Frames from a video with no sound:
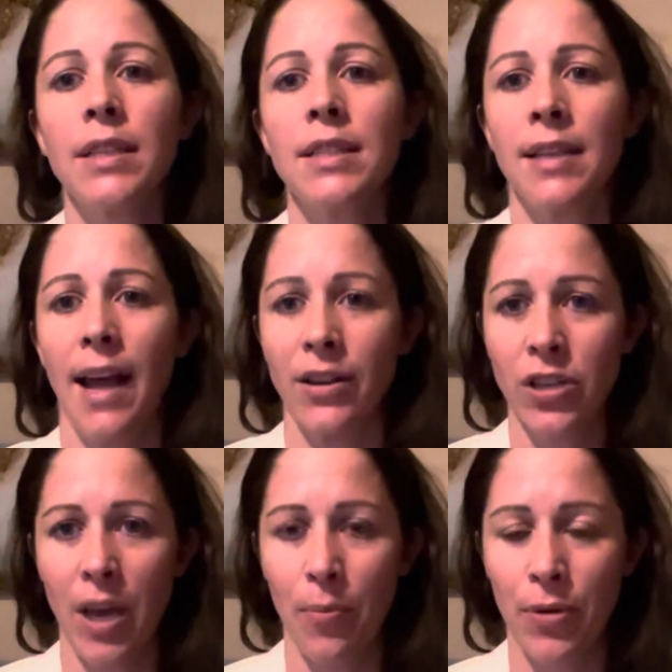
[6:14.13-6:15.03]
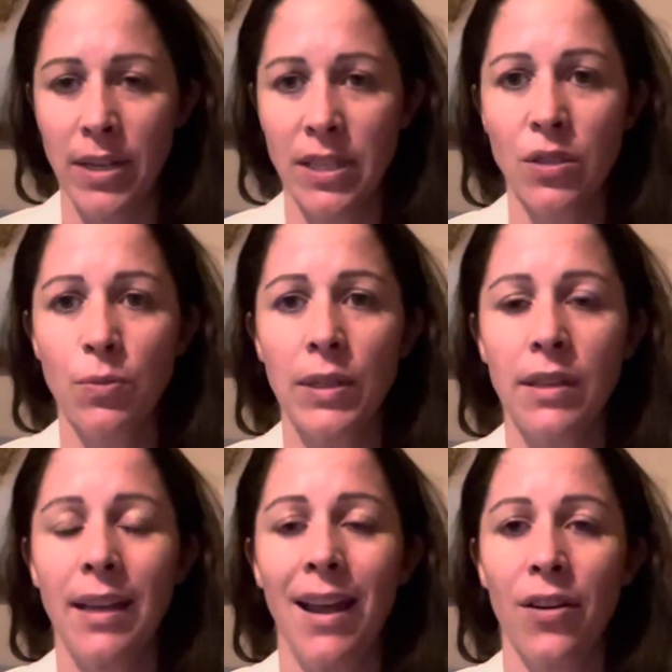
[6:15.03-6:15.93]
to actually get present
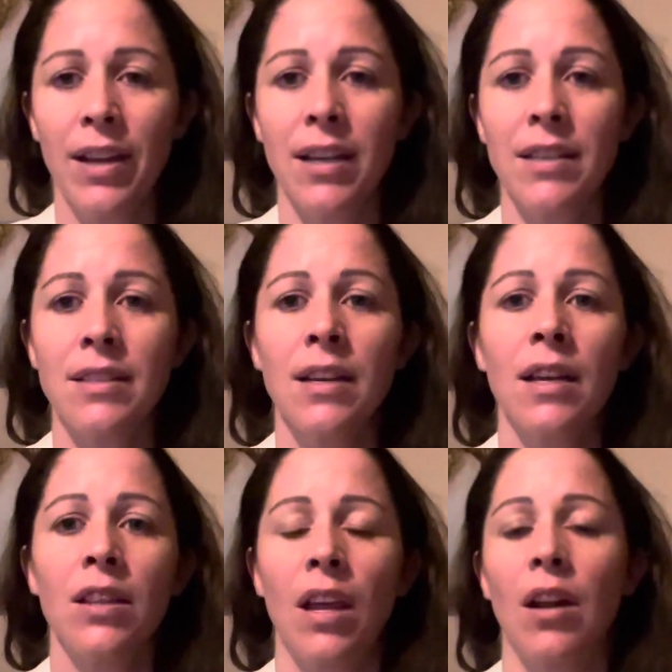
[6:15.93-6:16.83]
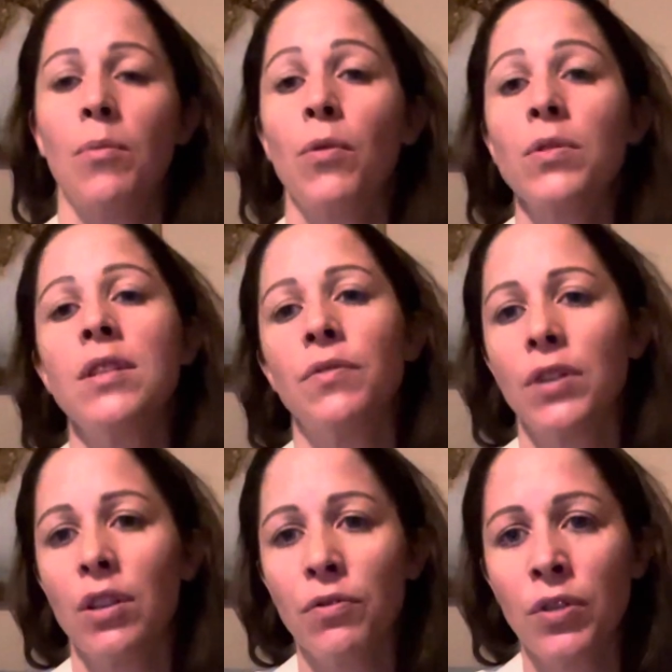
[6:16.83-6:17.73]
with the areas that are most
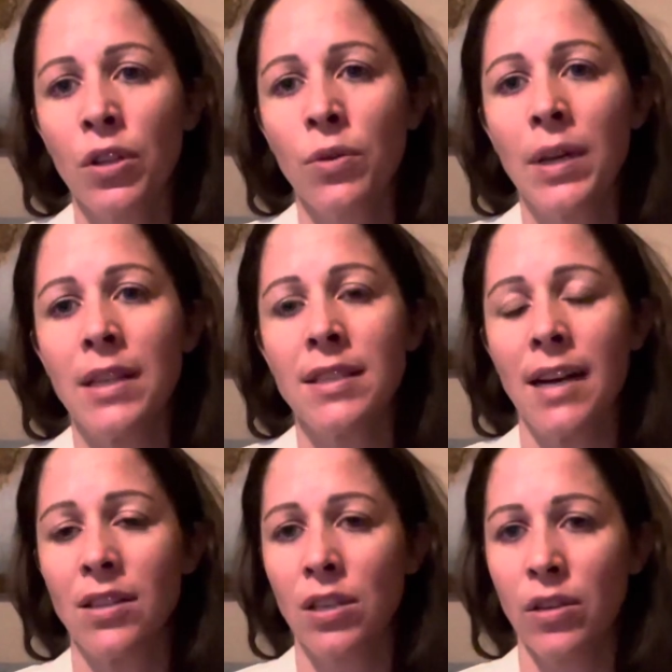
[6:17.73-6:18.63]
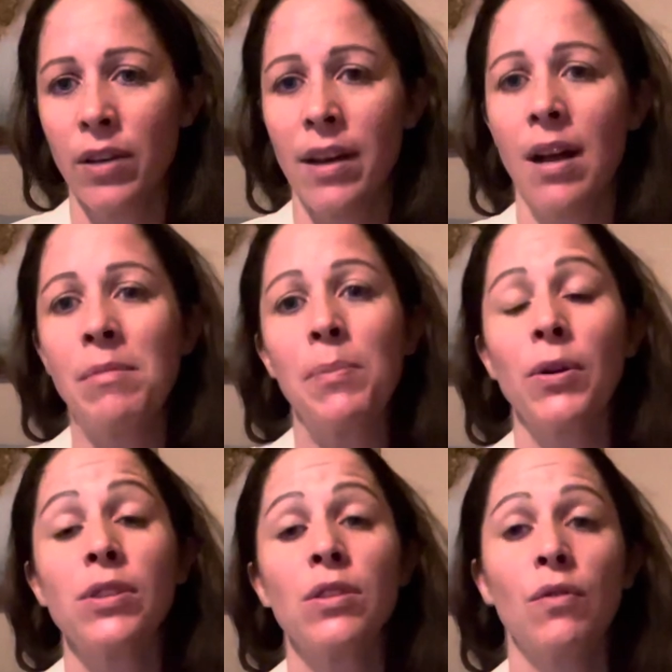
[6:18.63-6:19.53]
difficult for you and start to look at how many
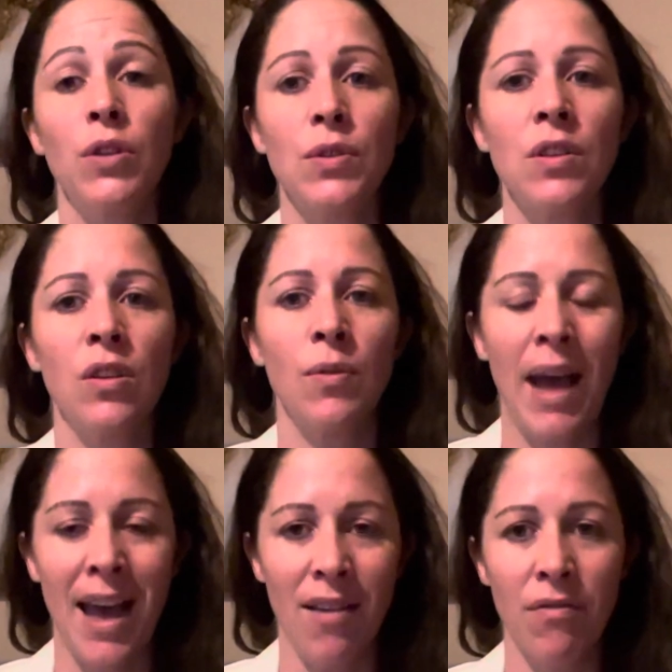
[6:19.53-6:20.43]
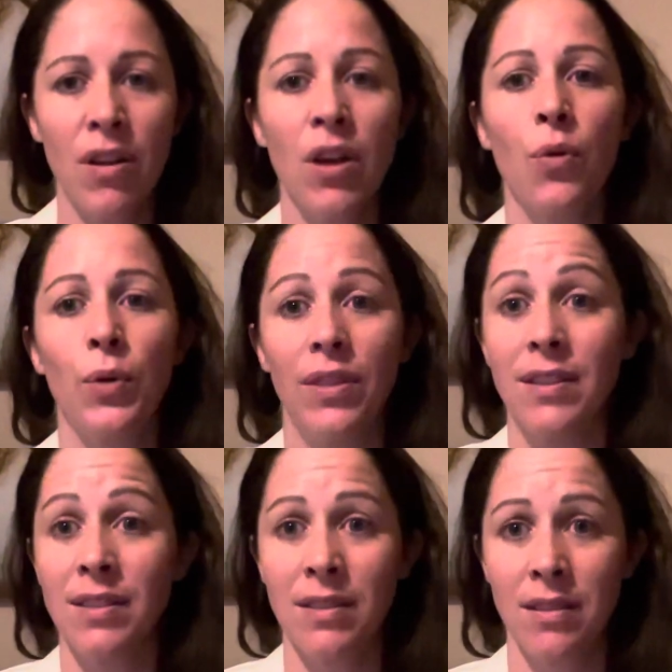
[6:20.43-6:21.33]
points of views you have with
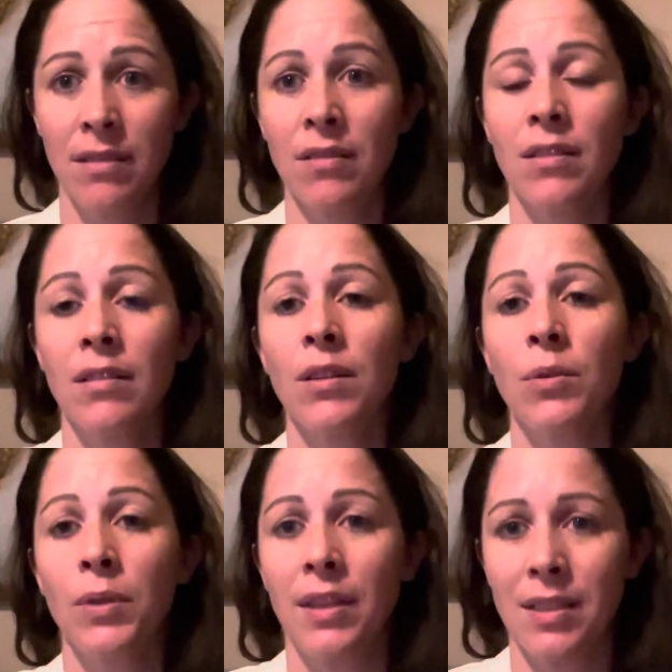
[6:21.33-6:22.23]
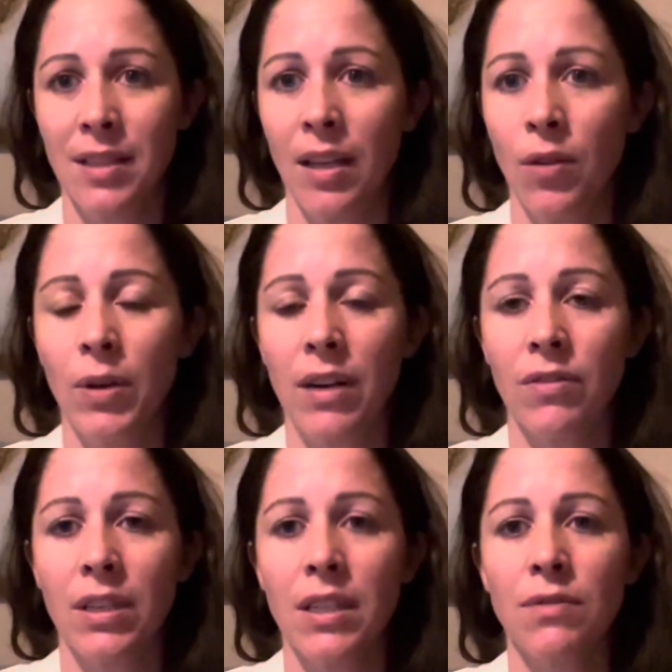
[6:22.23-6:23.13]
this thing,
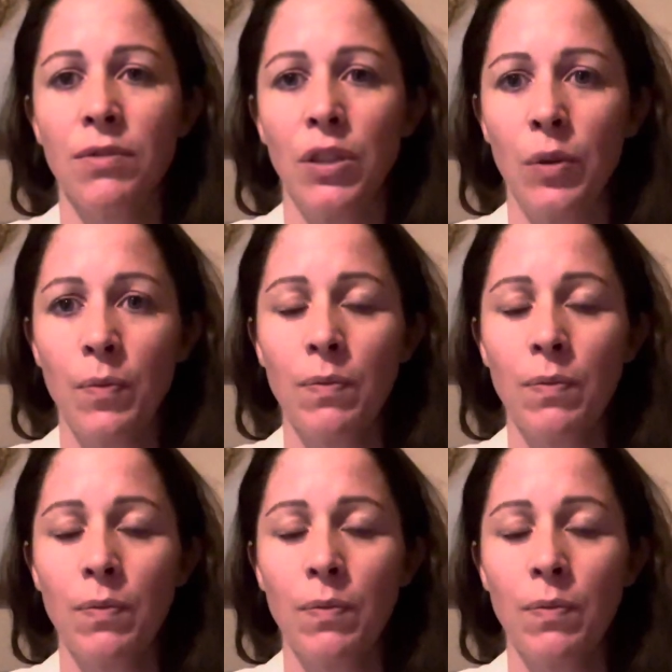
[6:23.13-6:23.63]
whatever it is for you.